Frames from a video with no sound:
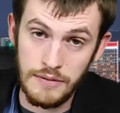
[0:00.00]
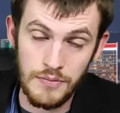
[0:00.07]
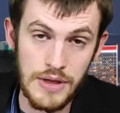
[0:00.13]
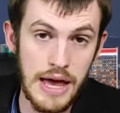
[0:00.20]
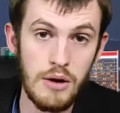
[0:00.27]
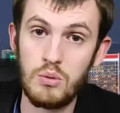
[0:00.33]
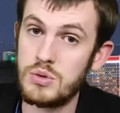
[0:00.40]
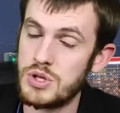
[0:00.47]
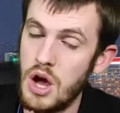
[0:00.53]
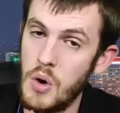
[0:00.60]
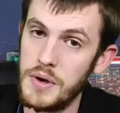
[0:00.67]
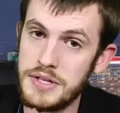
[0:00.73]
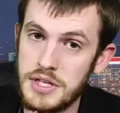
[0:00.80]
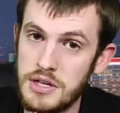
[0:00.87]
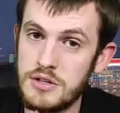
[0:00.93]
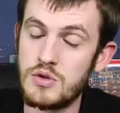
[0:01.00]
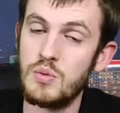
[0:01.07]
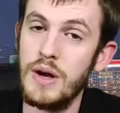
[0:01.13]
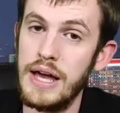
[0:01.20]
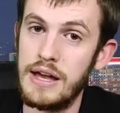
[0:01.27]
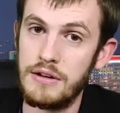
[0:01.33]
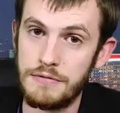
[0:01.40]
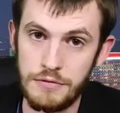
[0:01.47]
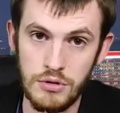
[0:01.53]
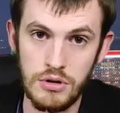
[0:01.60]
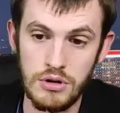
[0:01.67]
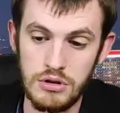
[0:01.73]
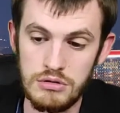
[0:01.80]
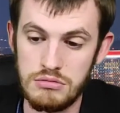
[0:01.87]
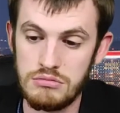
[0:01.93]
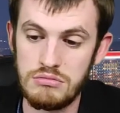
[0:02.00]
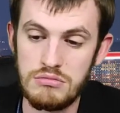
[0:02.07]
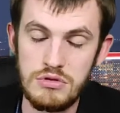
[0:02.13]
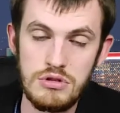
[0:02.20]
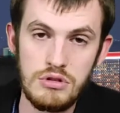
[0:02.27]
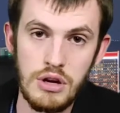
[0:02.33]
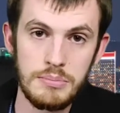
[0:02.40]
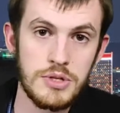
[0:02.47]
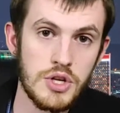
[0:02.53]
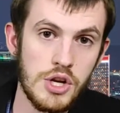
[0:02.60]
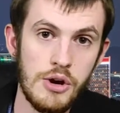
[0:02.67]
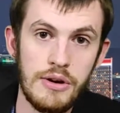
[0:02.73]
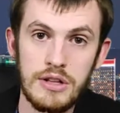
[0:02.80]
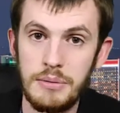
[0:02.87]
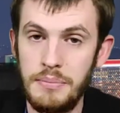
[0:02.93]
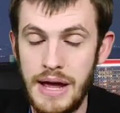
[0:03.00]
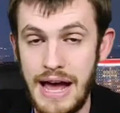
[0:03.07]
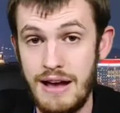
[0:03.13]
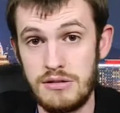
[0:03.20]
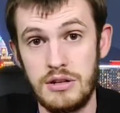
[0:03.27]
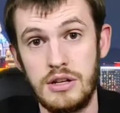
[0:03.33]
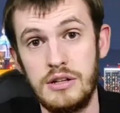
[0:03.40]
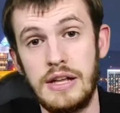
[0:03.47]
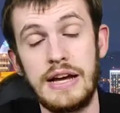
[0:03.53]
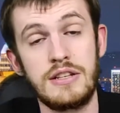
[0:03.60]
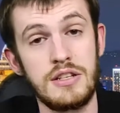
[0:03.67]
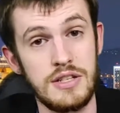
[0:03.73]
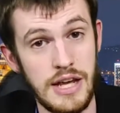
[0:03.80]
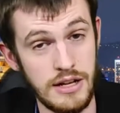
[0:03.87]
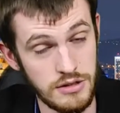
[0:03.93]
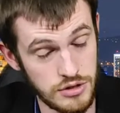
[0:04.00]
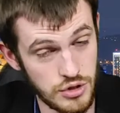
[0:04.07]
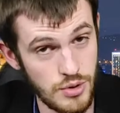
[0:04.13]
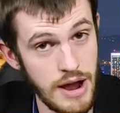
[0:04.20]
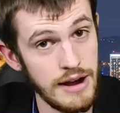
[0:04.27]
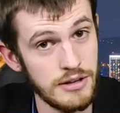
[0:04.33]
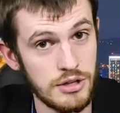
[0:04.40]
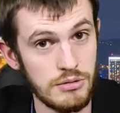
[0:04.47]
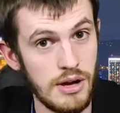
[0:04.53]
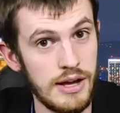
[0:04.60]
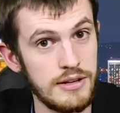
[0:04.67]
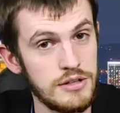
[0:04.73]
that was always in his way for you obscuring the path that he liked to take his tractor on.